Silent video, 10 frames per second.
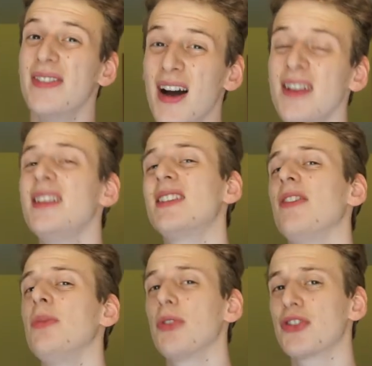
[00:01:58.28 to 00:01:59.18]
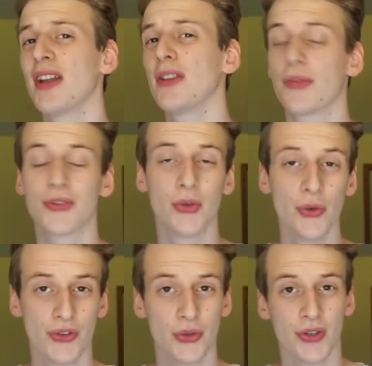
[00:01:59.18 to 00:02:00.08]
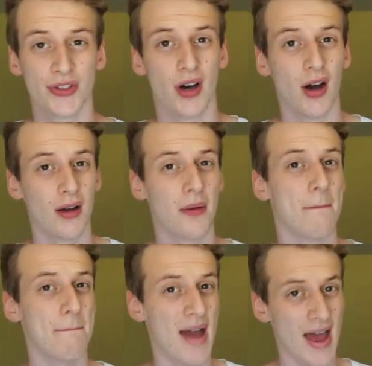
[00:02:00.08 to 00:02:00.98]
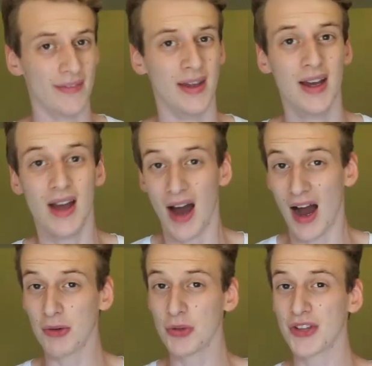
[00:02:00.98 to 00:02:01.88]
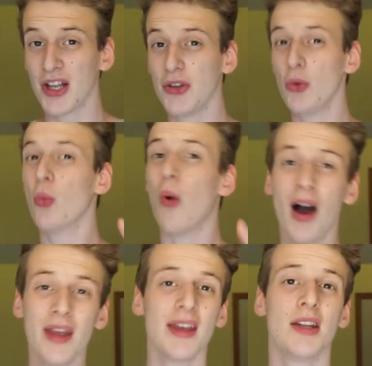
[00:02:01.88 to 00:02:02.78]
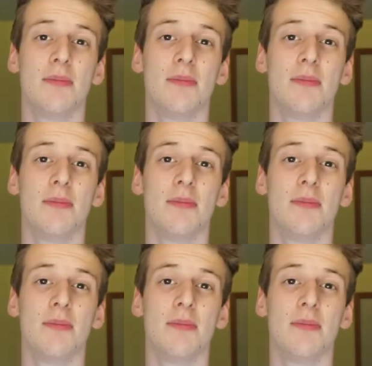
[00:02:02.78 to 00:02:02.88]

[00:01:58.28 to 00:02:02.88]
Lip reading: 97% of school shooters are men. I will tell you why in